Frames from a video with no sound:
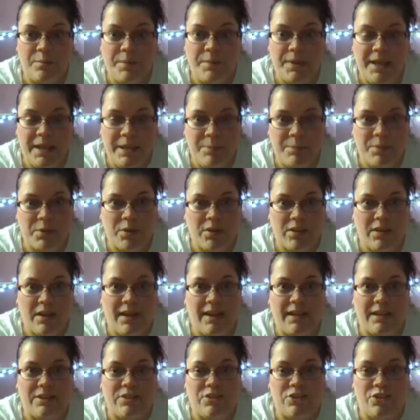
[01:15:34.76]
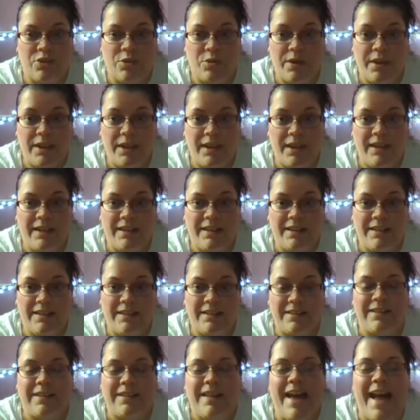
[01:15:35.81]
people. I enjoy
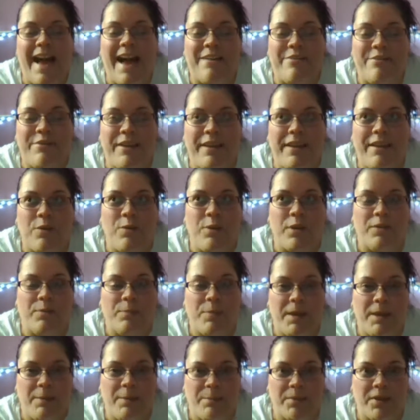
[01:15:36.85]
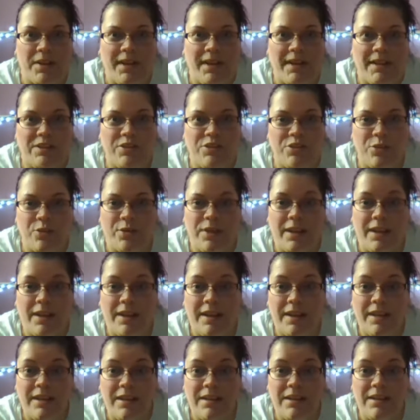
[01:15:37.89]
laughing with people. I
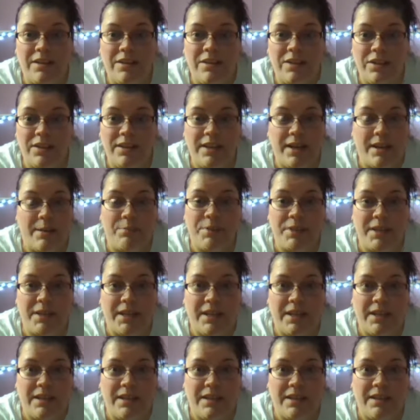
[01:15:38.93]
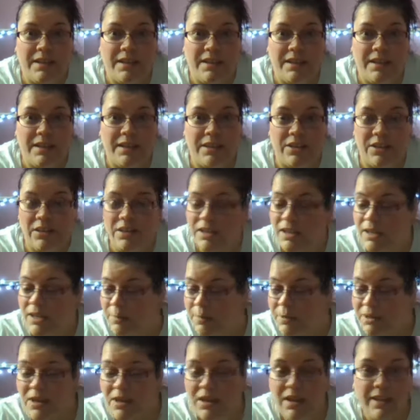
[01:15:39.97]
enjoy good company, a good
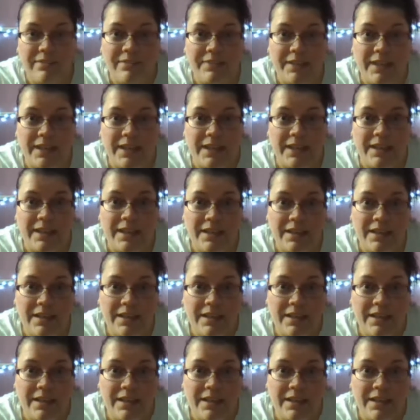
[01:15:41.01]
cup of coffee,